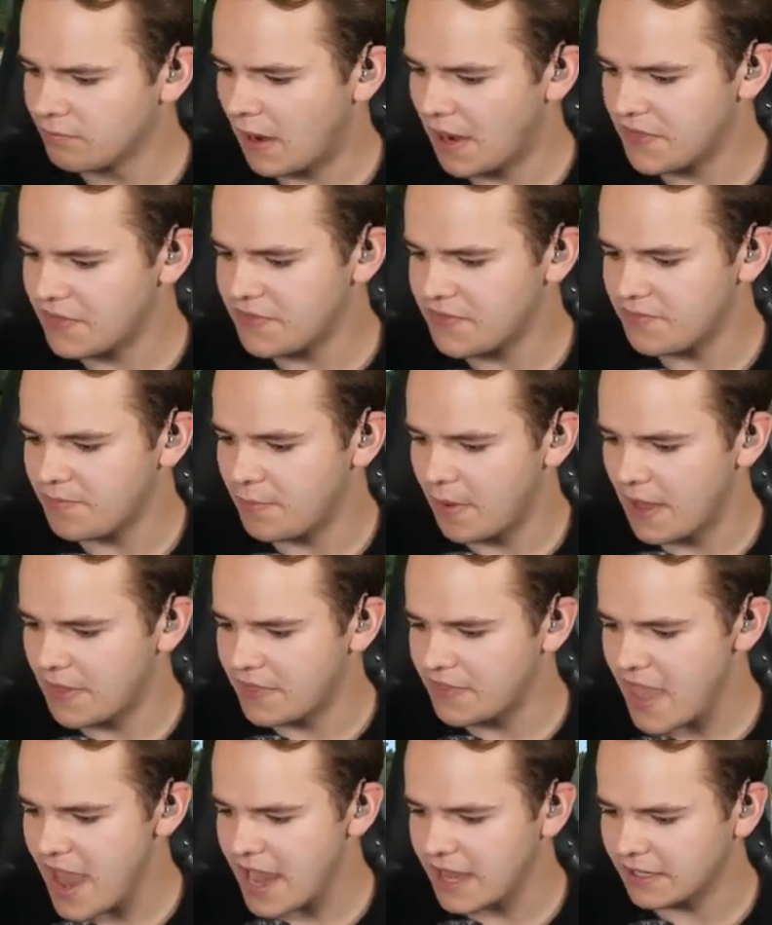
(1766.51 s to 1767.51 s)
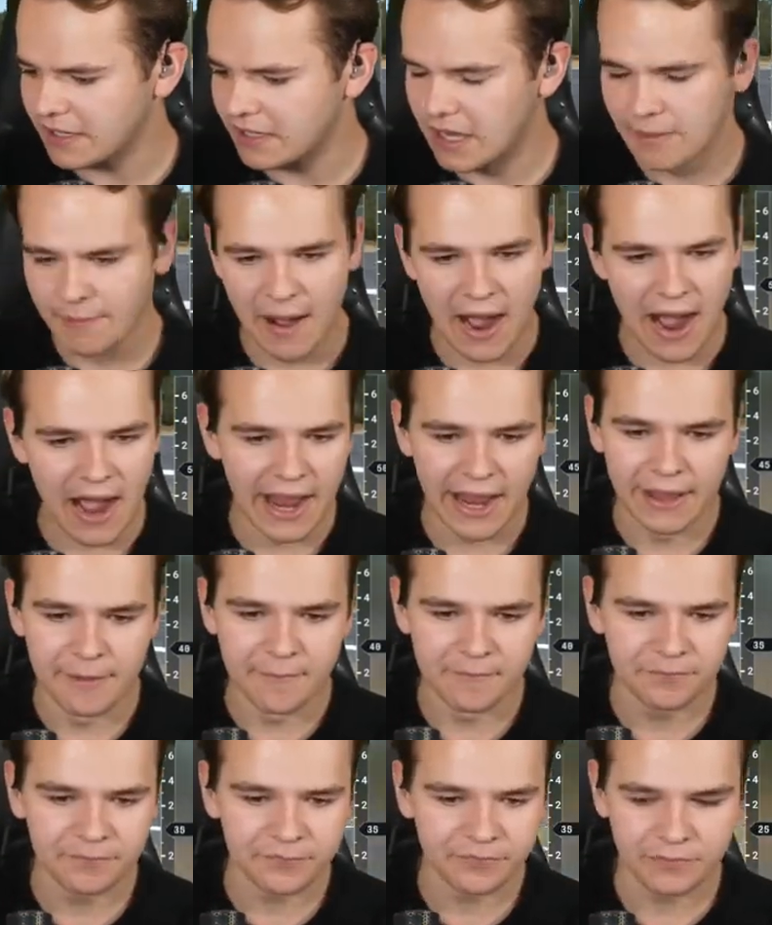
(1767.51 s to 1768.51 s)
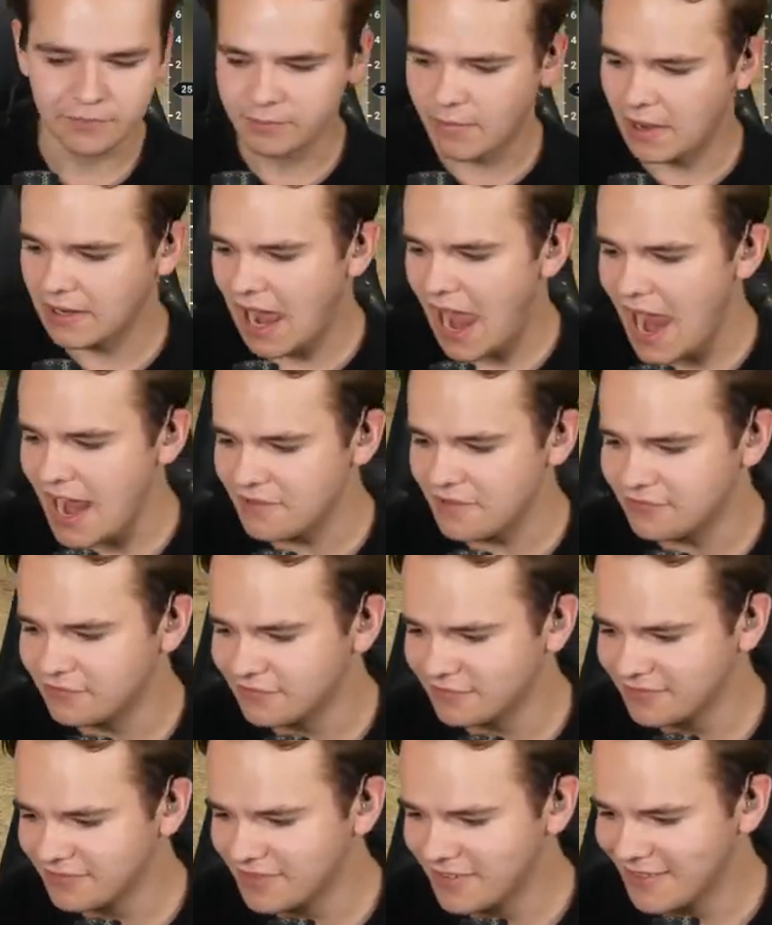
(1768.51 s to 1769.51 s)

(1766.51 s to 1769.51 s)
my, my thing, uh, my, my life.